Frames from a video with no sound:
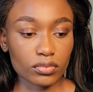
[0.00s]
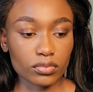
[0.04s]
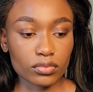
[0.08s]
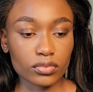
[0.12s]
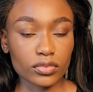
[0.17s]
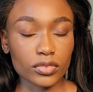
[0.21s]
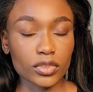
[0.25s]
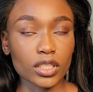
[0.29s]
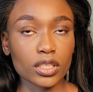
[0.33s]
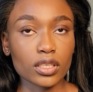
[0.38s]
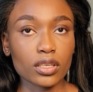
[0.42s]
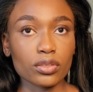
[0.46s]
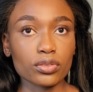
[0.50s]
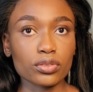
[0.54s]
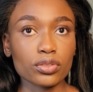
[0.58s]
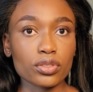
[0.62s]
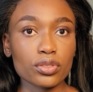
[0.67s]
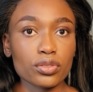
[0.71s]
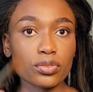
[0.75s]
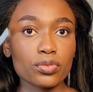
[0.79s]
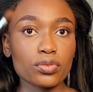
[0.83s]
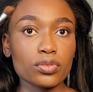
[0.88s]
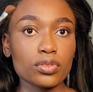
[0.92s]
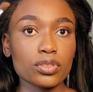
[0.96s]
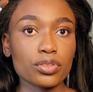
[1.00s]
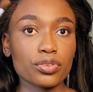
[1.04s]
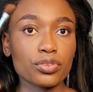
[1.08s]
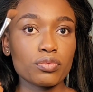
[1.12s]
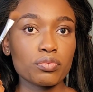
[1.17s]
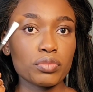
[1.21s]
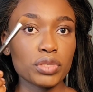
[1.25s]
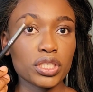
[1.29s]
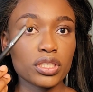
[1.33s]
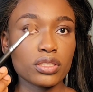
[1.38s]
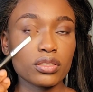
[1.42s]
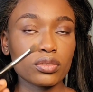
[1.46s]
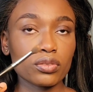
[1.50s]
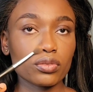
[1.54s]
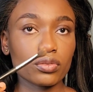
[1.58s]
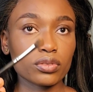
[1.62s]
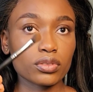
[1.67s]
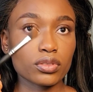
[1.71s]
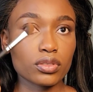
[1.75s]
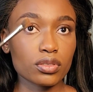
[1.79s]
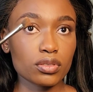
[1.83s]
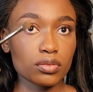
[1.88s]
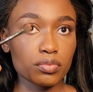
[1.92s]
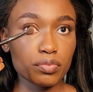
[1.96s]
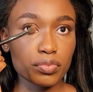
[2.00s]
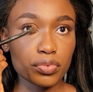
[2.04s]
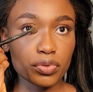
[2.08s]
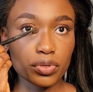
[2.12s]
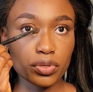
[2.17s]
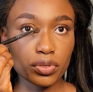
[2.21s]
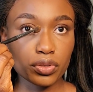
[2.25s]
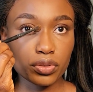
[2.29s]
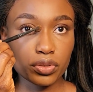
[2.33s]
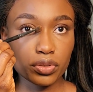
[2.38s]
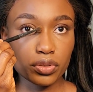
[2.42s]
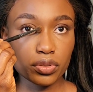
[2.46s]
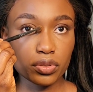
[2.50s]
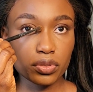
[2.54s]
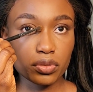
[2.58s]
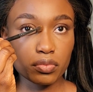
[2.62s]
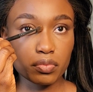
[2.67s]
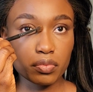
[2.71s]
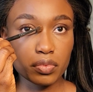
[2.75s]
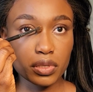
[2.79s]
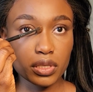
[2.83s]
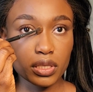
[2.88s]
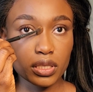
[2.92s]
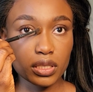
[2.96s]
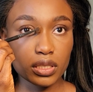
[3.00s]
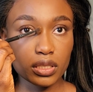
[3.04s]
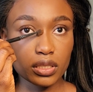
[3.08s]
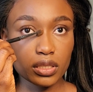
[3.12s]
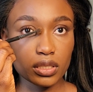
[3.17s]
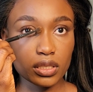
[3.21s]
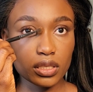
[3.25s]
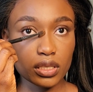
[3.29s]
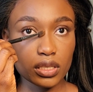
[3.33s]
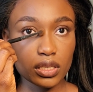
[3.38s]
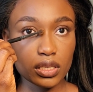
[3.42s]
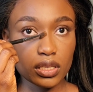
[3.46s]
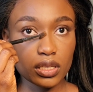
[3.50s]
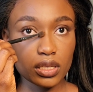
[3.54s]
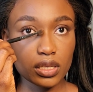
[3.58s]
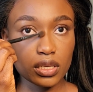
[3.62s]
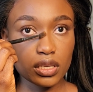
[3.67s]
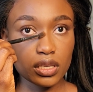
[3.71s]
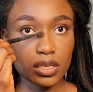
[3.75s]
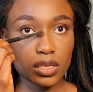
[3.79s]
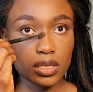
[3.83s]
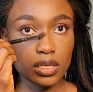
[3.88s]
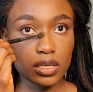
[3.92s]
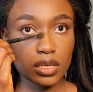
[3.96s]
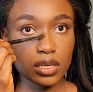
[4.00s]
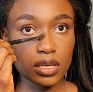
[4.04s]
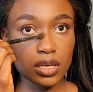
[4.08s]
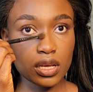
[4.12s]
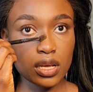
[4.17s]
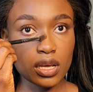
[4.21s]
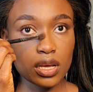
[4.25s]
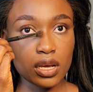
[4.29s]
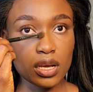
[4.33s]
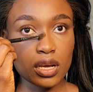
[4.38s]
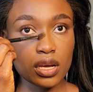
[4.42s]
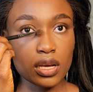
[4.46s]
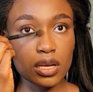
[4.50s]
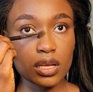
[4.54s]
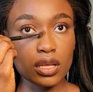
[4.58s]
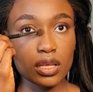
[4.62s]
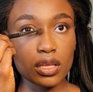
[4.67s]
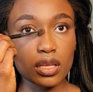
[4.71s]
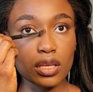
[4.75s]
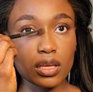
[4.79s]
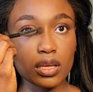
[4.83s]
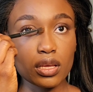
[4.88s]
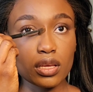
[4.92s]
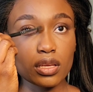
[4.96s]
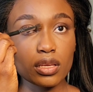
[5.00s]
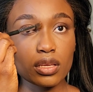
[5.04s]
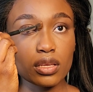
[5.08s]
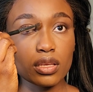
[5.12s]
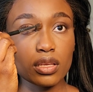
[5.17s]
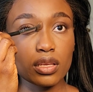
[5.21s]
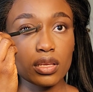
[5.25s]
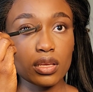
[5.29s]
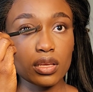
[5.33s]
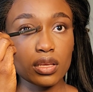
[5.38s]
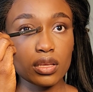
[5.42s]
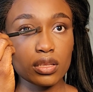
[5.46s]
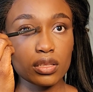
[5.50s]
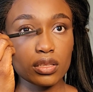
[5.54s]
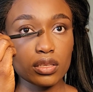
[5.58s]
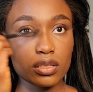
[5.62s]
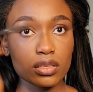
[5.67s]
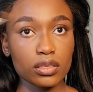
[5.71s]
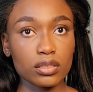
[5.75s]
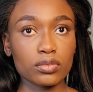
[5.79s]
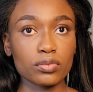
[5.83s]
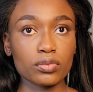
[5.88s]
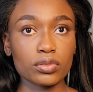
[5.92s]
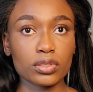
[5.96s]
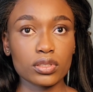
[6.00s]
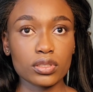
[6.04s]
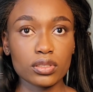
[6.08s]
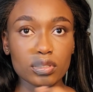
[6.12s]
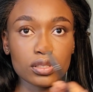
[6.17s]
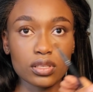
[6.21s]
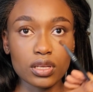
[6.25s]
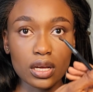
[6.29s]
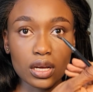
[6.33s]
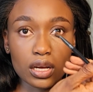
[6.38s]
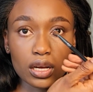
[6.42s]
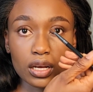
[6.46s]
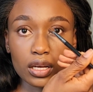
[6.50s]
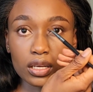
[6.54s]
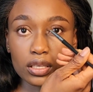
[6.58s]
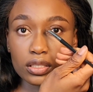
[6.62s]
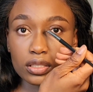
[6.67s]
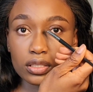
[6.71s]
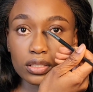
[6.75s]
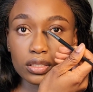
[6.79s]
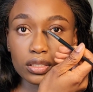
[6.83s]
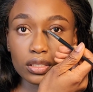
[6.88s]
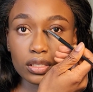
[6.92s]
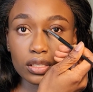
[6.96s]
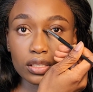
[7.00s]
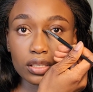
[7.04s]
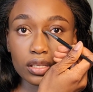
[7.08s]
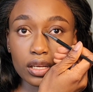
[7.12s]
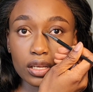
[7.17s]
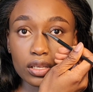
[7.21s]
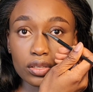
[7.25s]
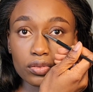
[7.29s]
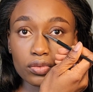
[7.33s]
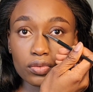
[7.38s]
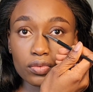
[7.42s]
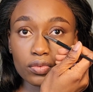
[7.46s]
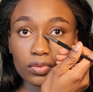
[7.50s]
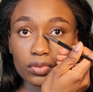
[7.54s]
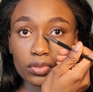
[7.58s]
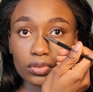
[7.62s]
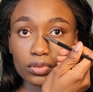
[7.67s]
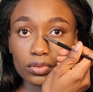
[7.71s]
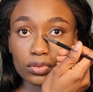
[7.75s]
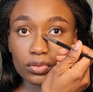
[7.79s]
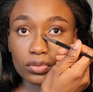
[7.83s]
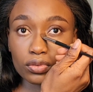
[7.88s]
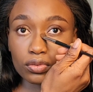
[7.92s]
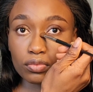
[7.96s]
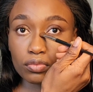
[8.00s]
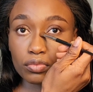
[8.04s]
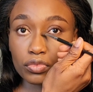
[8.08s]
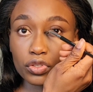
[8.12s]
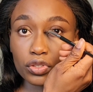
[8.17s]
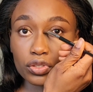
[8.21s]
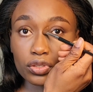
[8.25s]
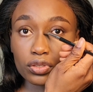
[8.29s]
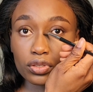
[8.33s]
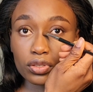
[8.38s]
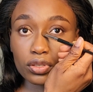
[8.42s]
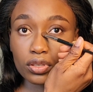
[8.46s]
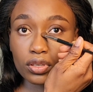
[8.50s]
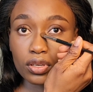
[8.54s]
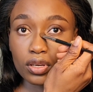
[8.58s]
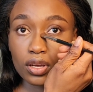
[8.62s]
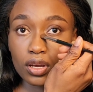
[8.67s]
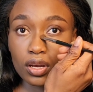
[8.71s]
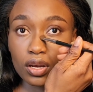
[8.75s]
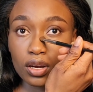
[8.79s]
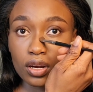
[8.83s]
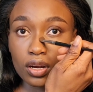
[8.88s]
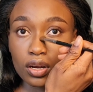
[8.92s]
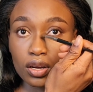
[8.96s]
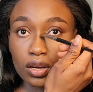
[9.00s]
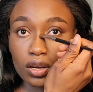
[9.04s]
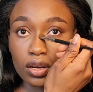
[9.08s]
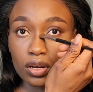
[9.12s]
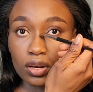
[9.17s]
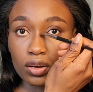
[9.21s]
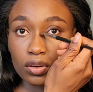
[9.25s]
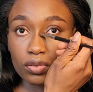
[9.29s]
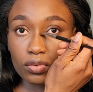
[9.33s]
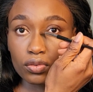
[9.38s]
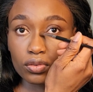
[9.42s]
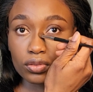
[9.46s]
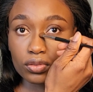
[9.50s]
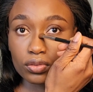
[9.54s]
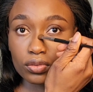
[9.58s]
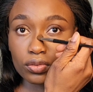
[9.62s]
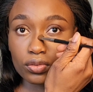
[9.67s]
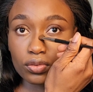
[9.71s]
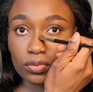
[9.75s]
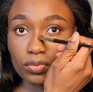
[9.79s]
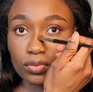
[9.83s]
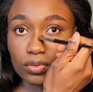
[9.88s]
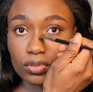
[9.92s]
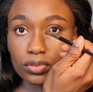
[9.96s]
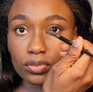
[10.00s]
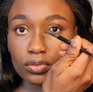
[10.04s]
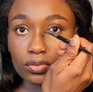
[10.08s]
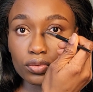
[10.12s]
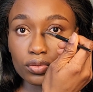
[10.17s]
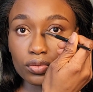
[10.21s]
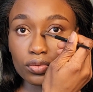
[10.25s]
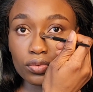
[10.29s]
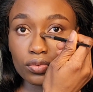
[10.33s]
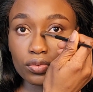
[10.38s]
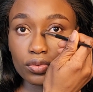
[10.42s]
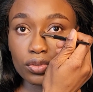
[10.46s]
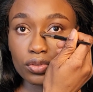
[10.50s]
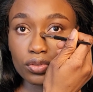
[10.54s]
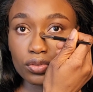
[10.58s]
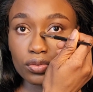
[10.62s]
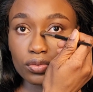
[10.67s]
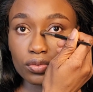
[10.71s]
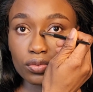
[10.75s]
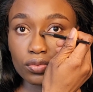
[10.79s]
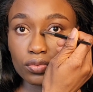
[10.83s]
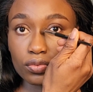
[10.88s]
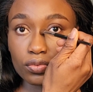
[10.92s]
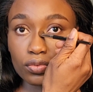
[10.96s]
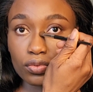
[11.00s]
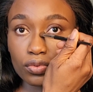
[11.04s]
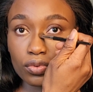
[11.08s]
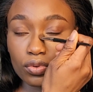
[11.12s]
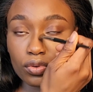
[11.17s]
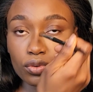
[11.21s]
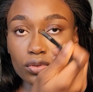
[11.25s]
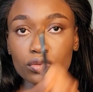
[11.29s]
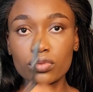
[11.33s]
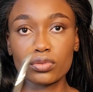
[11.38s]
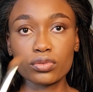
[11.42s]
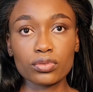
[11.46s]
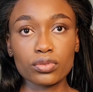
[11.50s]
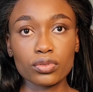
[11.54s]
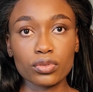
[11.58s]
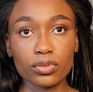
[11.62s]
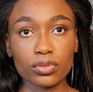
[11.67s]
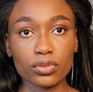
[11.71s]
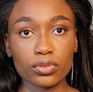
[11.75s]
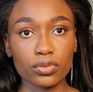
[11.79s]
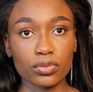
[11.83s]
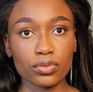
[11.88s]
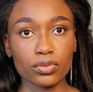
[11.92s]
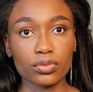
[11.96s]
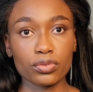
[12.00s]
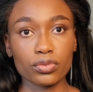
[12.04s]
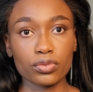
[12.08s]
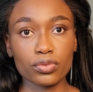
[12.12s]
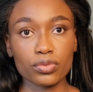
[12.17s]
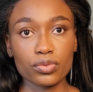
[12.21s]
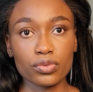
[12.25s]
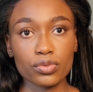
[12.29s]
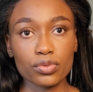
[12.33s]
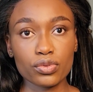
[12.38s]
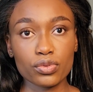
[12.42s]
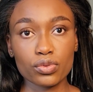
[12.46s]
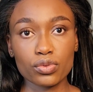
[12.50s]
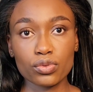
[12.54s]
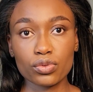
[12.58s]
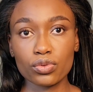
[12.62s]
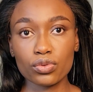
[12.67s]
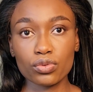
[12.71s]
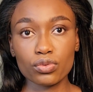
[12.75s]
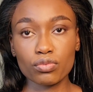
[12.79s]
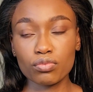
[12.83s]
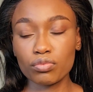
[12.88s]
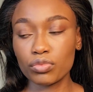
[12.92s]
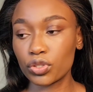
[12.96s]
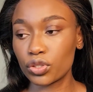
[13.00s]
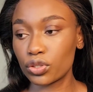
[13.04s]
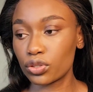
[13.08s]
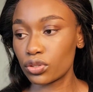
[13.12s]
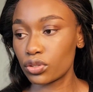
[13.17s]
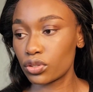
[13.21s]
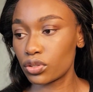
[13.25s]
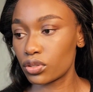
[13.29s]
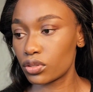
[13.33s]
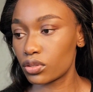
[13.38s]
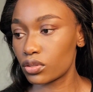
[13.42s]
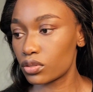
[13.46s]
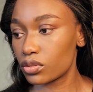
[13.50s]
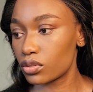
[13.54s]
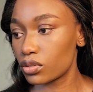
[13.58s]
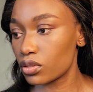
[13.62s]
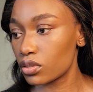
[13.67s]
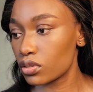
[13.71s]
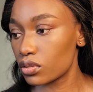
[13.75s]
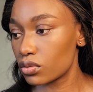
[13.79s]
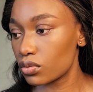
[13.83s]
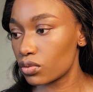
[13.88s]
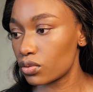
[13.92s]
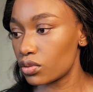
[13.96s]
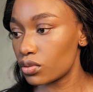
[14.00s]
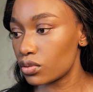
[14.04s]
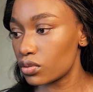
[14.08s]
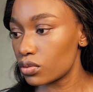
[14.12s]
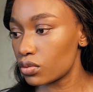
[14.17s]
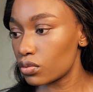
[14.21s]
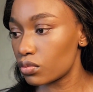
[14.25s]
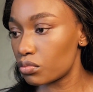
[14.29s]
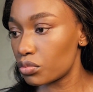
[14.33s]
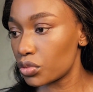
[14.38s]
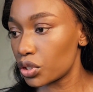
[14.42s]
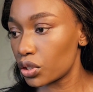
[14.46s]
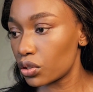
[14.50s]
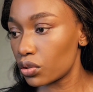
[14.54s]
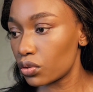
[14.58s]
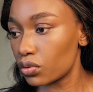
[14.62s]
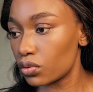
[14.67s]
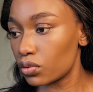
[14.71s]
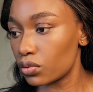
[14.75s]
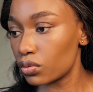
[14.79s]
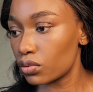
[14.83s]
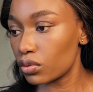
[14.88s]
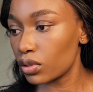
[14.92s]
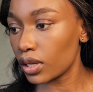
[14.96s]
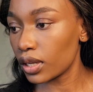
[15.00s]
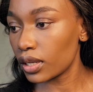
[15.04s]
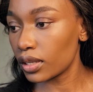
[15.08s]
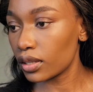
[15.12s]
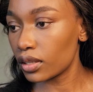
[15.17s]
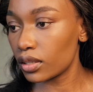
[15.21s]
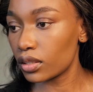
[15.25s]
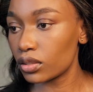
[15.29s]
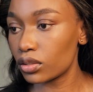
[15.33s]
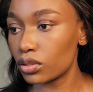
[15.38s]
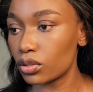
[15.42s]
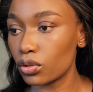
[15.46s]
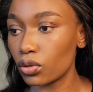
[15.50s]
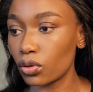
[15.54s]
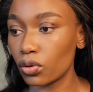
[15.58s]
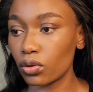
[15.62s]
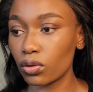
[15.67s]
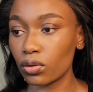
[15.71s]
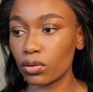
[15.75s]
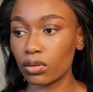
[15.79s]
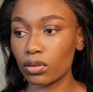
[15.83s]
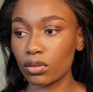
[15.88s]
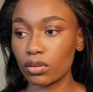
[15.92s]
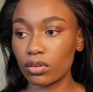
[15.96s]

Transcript: Then I'll just use the remaining on this brush to blend here again with the darker shade. I don't want too much. What you don't want to do is to contour your nose too much. It's just going to make you look like a doll,